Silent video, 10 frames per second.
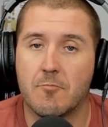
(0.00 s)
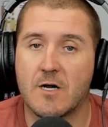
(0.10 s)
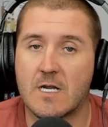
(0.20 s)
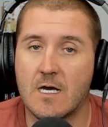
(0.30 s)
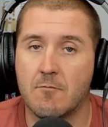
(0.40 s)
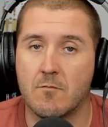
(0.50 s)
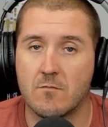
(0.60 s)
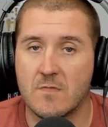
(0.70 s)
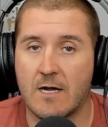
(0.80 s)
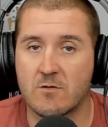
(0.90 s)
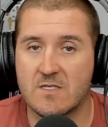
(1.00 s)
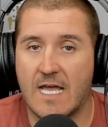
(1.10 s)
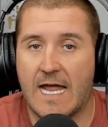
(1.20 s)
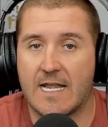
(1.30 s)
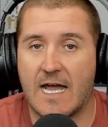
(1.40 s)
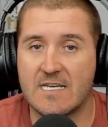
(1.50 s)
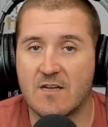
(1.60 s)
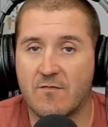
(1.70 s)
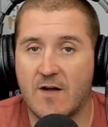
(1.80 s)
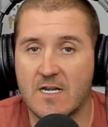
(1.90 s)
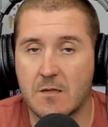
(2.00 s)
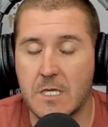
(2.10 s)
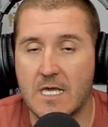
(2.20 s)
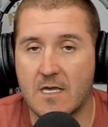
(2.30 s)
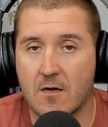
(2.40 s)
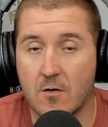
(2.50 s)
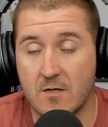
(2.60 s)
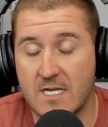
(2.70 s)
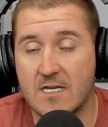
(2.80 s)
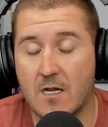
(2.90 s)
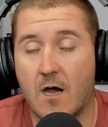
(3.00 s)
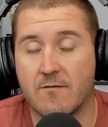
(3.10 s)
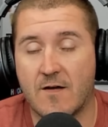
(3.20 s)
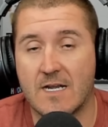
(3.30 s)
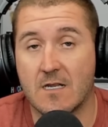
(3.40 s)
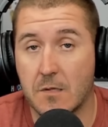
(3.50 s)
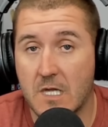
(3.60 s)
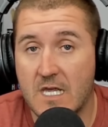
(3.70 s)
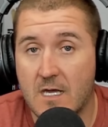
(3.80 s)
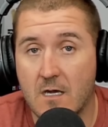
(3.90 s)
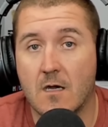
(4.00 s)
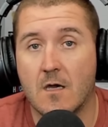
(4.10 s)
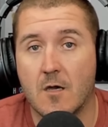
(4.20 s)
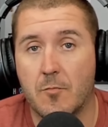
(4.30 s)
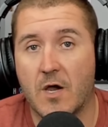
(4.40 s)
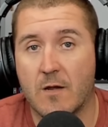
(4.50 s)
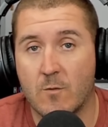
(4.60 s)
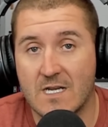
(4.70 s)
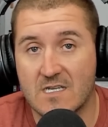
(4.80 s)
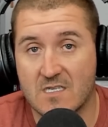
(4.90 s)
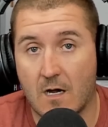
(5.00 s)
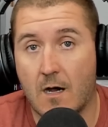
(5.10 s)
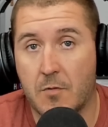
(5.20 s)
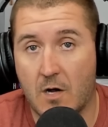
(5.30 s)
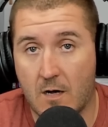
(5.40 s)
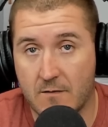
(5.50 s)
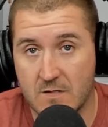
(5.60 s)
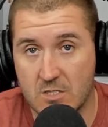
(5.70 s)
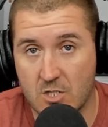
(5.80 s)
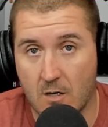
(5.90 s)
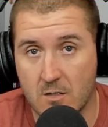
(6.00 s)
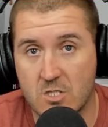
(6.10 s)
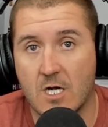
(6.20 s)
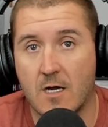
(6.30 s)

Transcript: But um, that was that. I did find a leak or did not find a leak. But we did top off the charge.